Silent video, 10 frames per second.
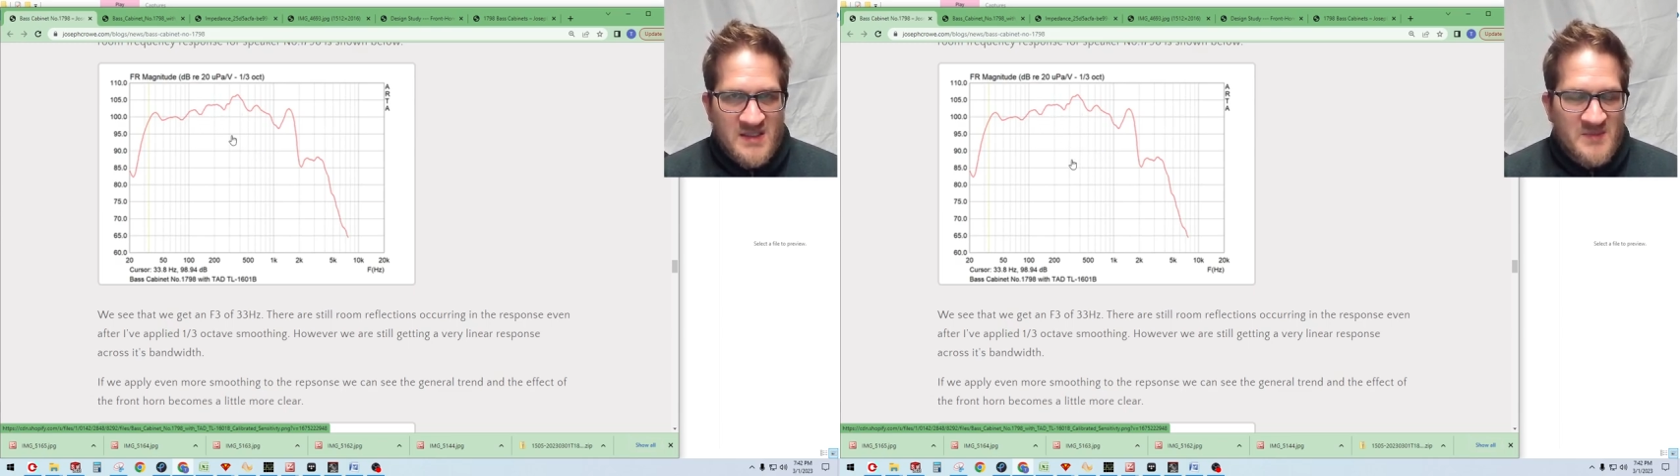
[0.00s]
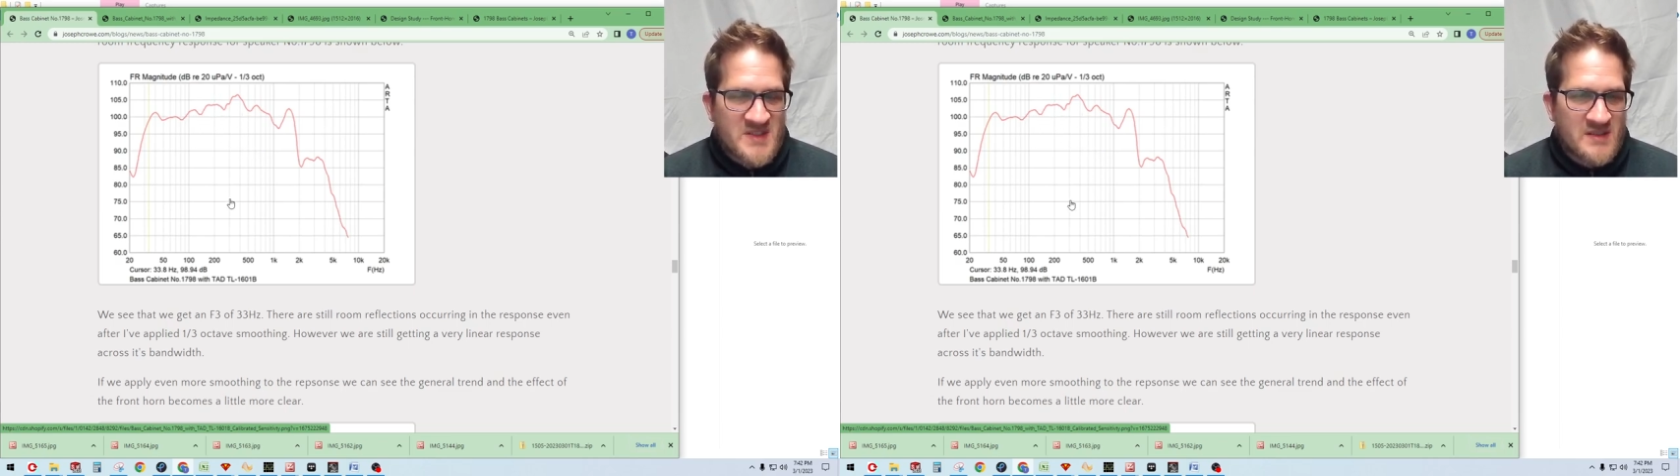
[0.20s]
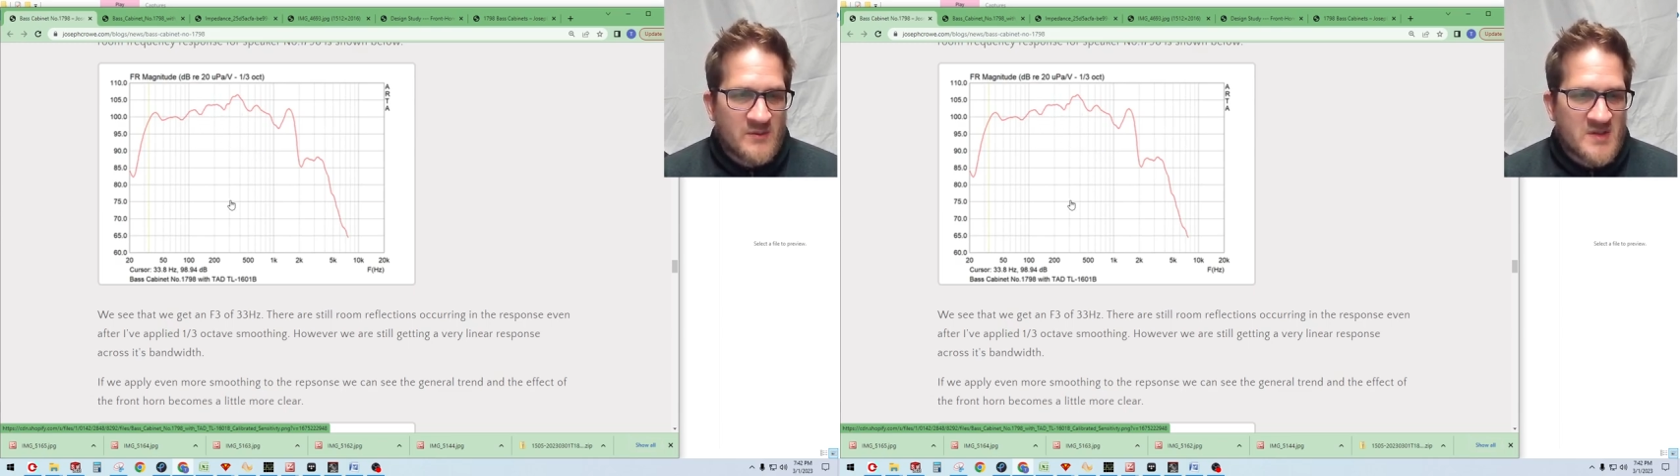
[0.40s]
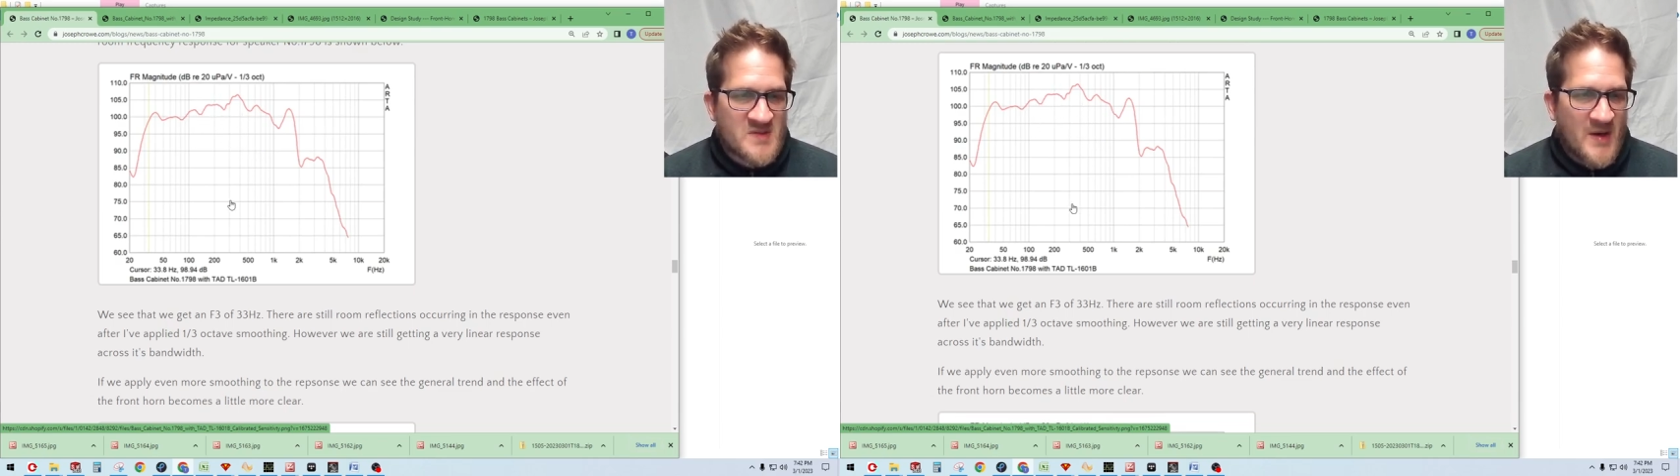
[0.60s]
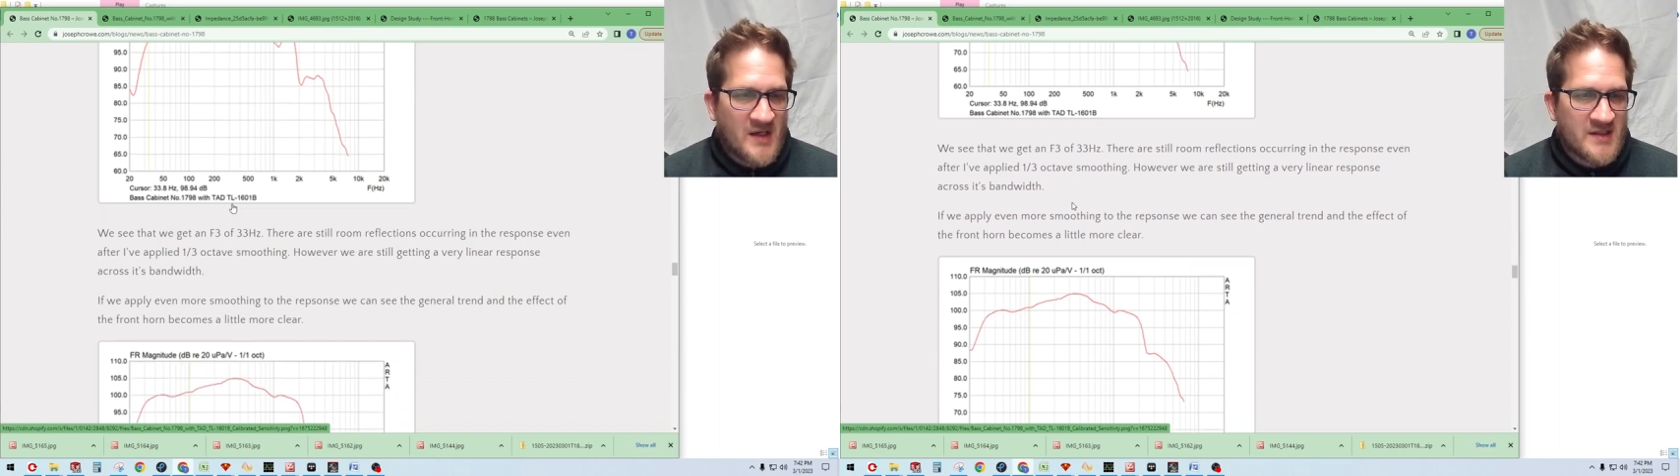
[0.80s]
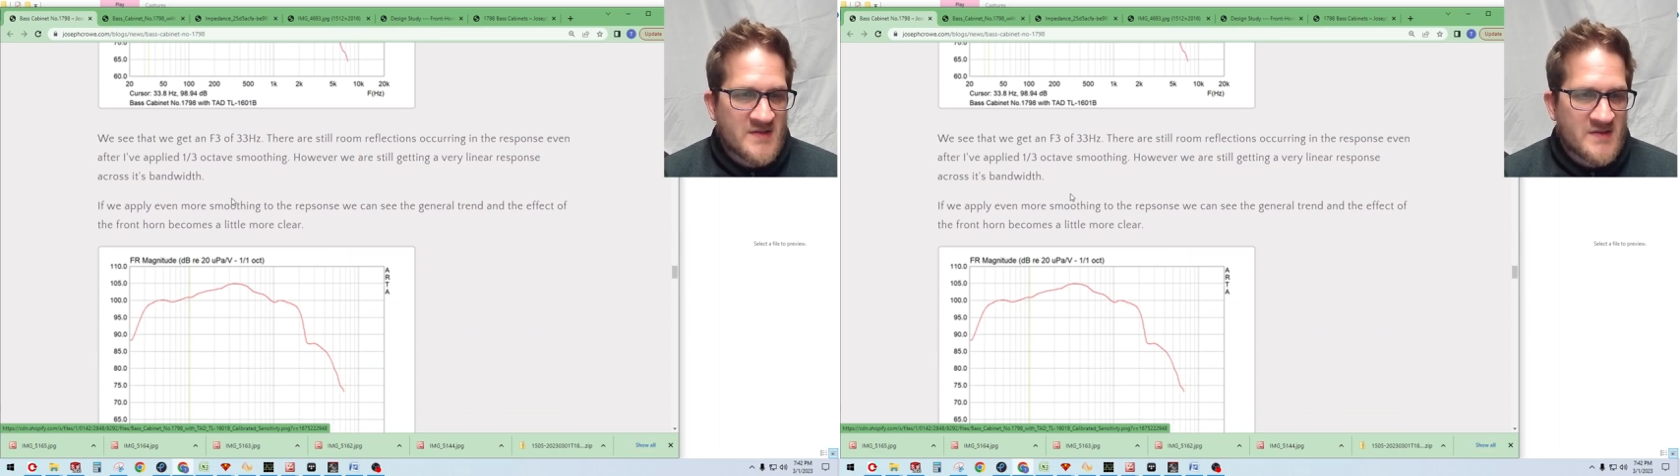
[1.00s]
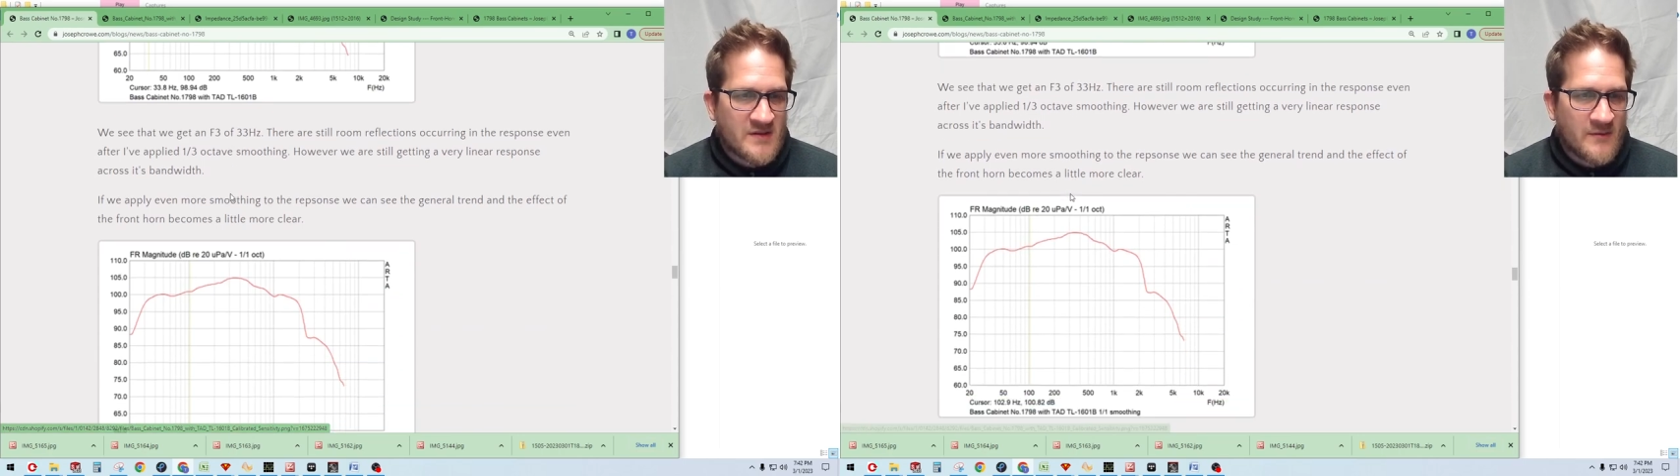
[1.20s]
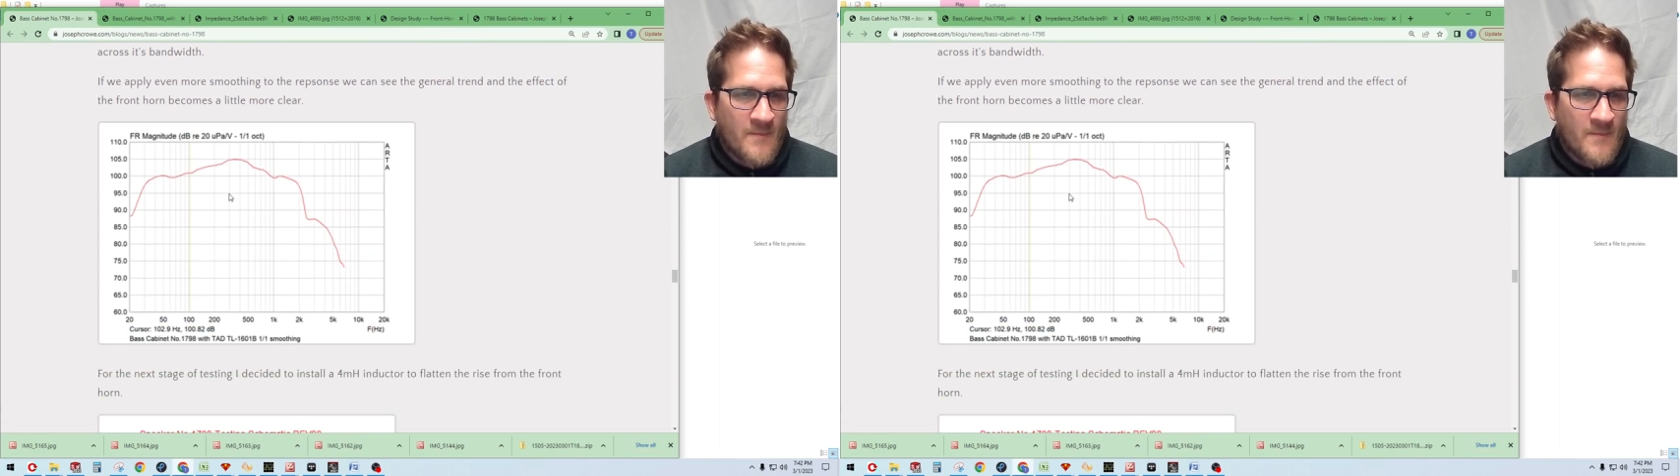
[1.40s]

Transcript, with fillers: dips in the response. So